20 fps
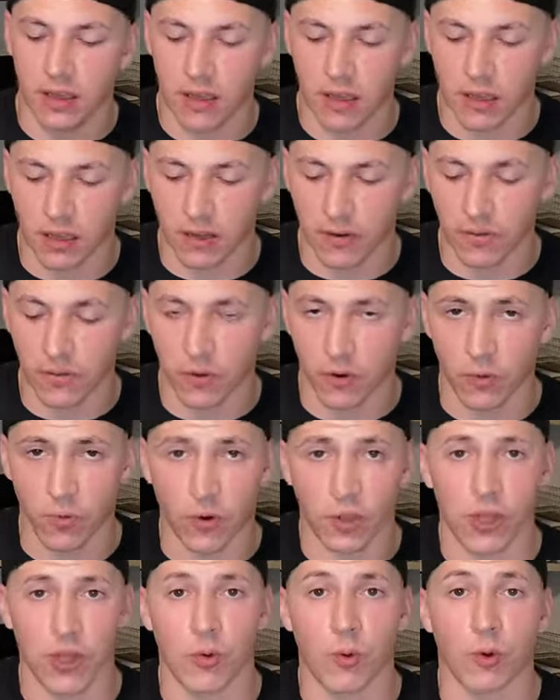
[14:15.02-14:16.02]
uh, for a
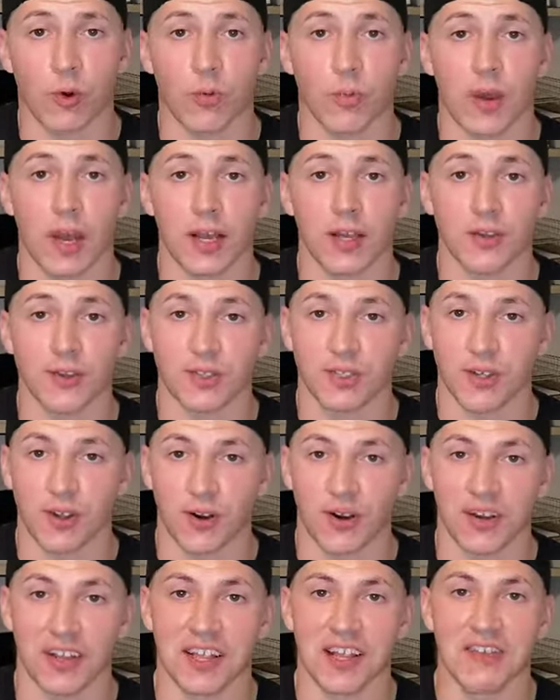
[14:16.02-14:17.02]
rookie quarterback who
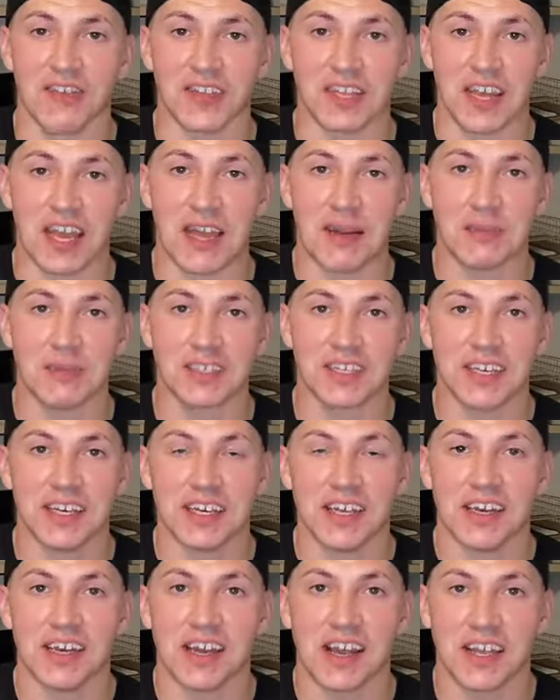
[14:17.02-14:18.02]
started 11 games
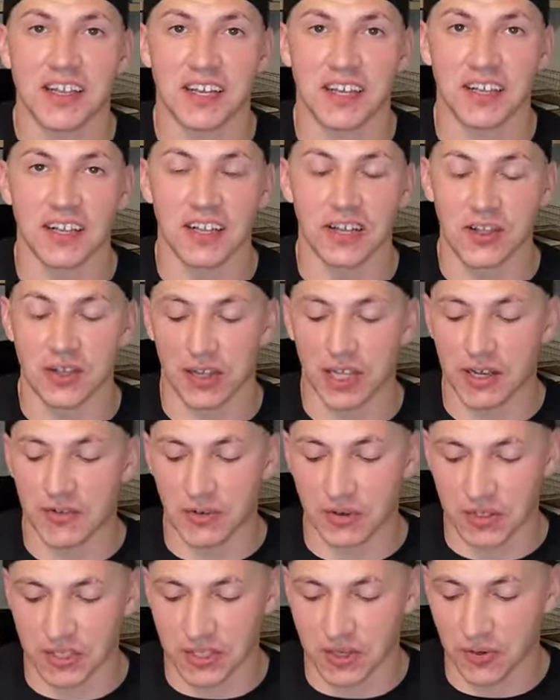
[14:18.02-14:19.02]
at the collegiate
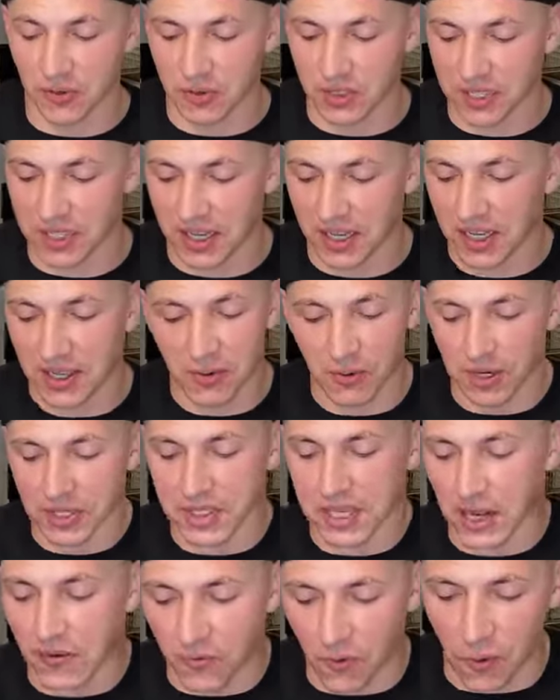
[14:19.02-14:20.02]
level. So we'll see how that
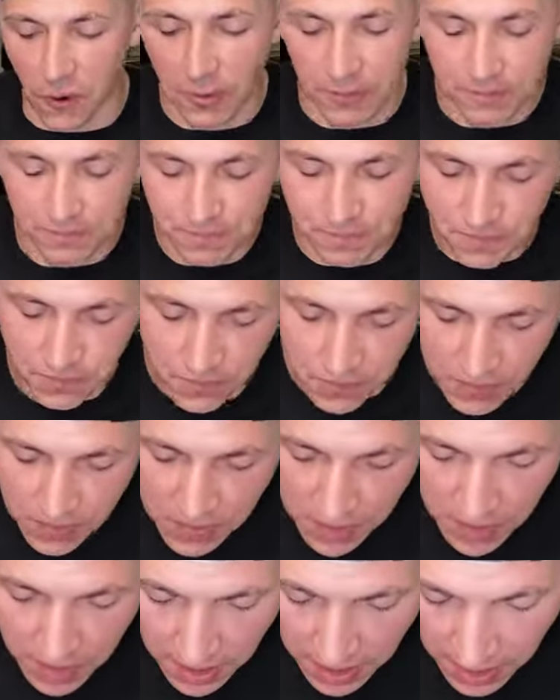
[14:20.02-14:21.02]
works out for
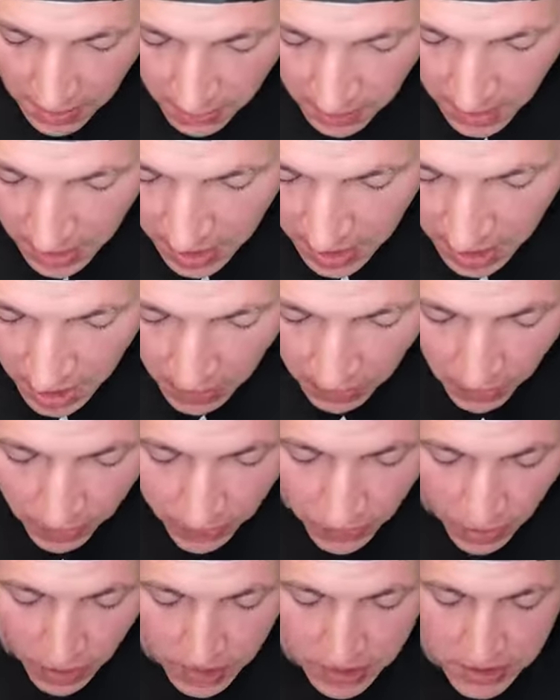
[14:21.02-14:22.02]
him. Um,
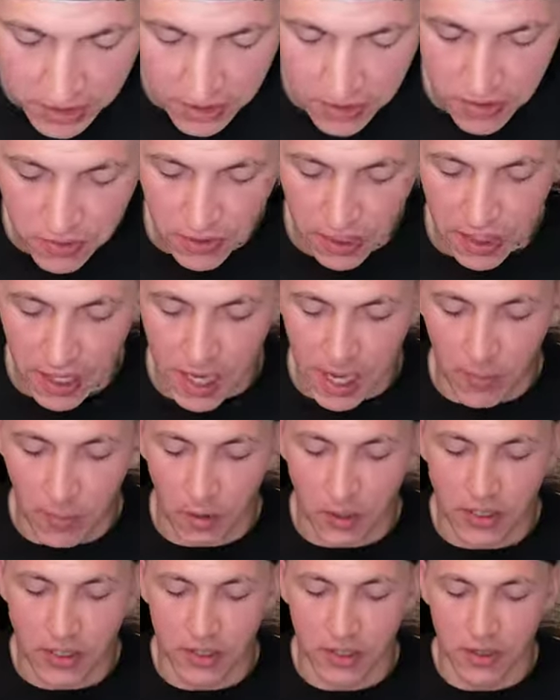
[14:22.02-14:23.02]
moving on to the
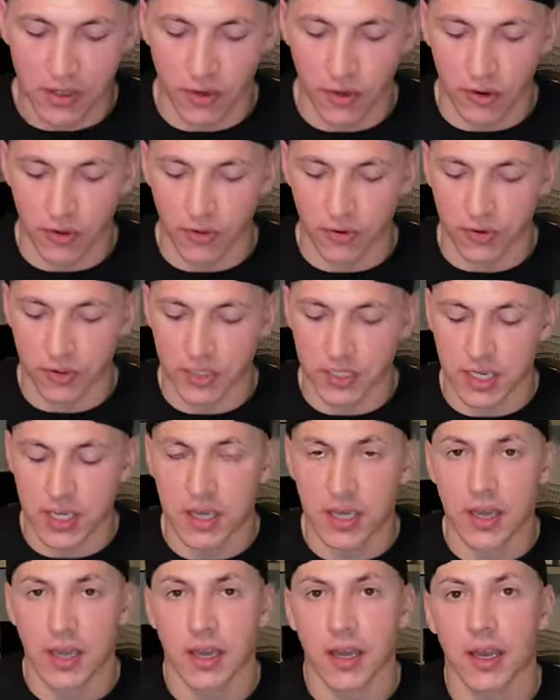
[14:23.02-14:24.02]
Cowboys and the Chargers.
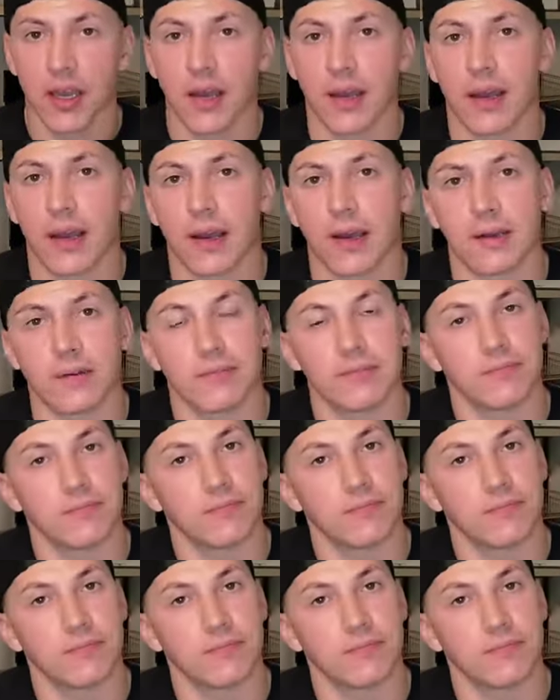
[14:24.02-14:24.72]
Uh,